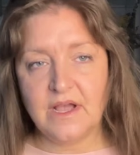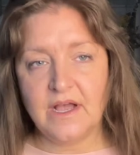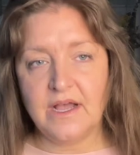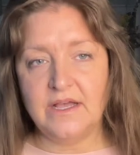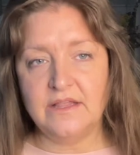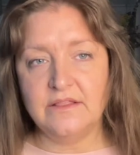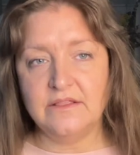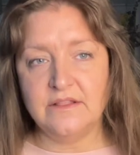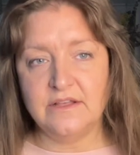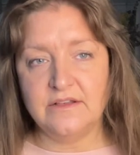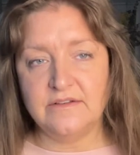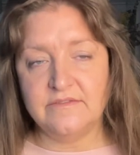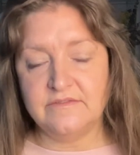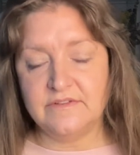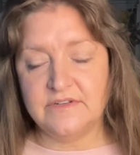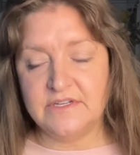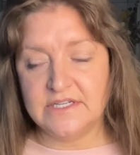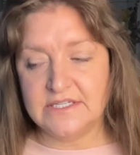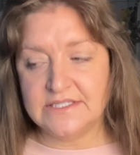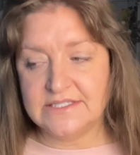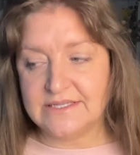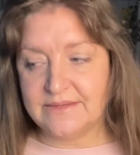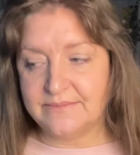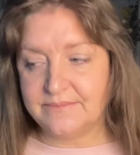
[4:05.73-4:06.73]
I love and
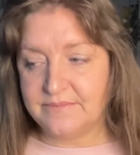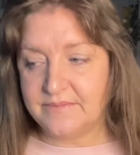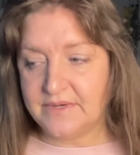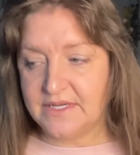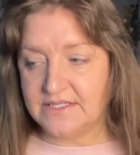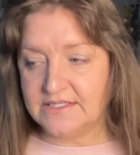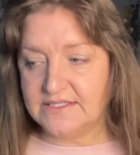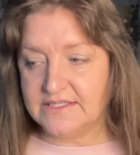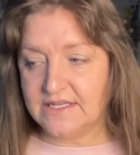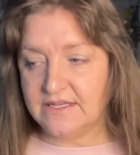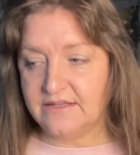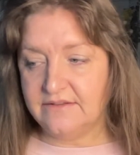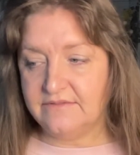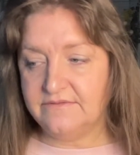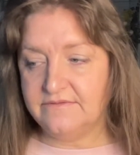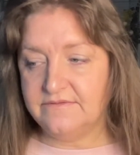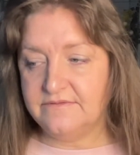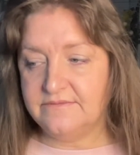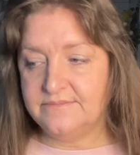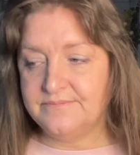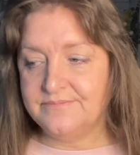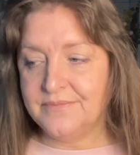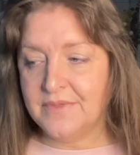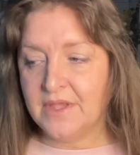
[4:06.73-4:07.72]
accept
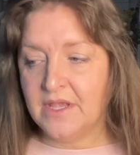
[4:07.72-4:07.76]
myself.